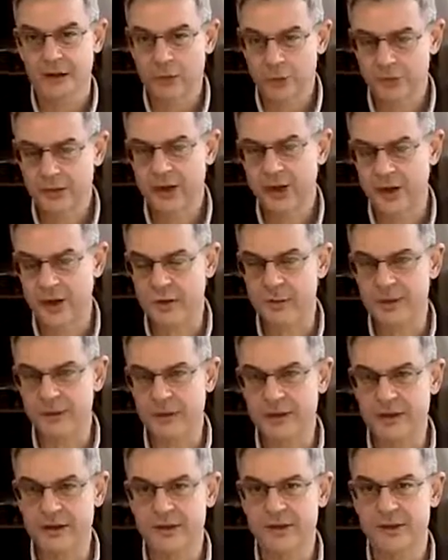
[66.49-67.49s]
Cold
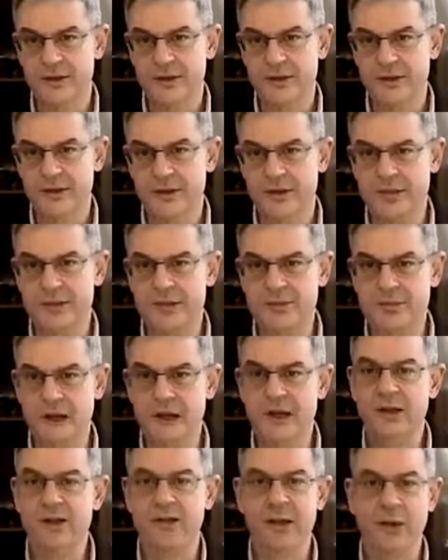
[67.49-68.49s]
therapy is
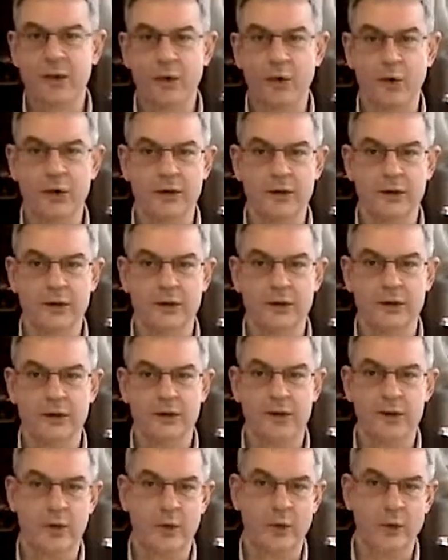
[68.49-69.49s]
built upon
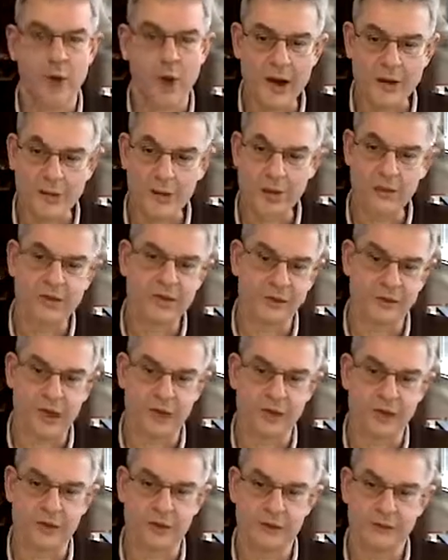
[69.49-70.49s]
one
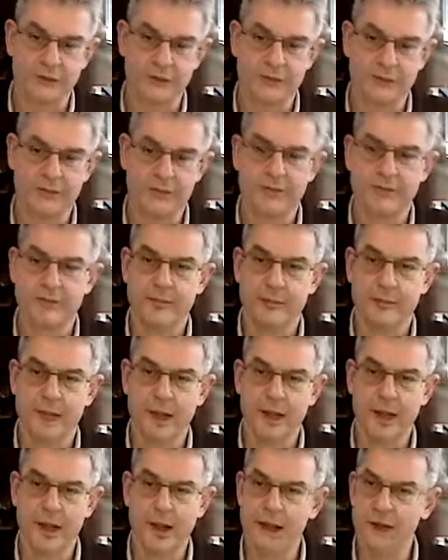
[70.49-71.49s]
observation
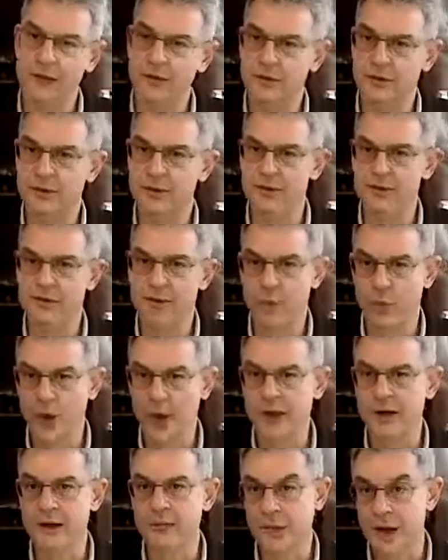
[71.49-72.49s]
and
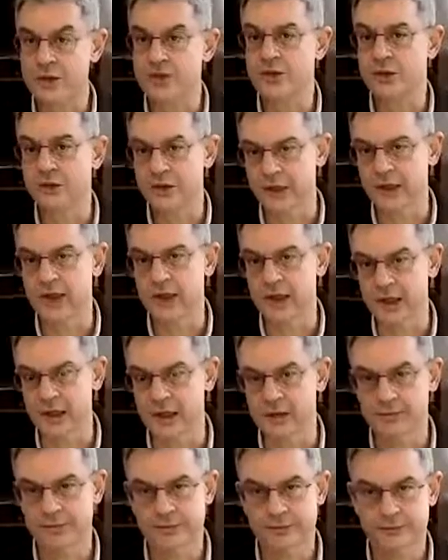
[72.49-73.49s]
one major technique.
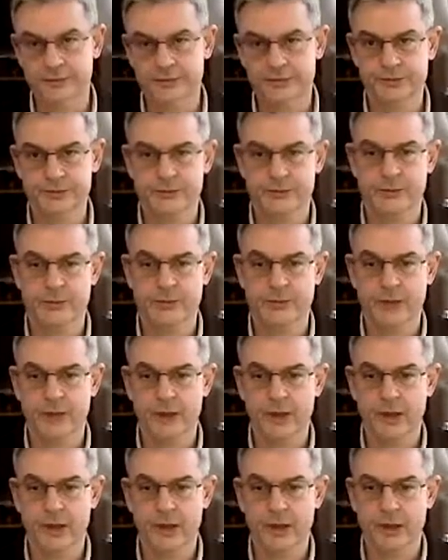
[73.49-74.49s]

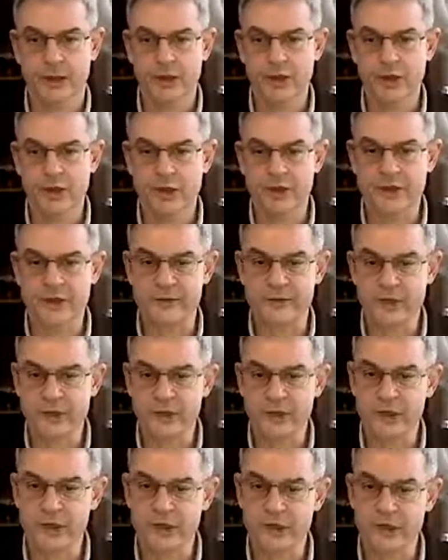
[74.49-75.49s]
The
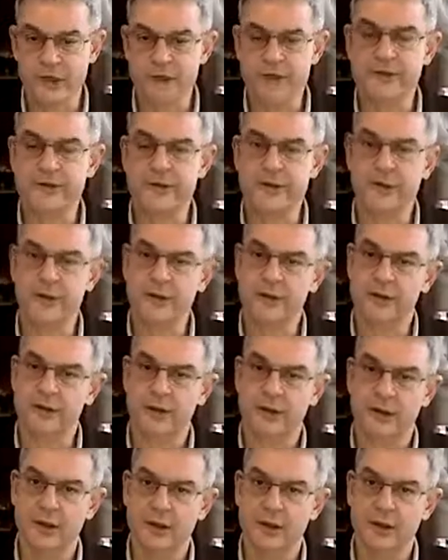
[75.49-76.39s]
observation is that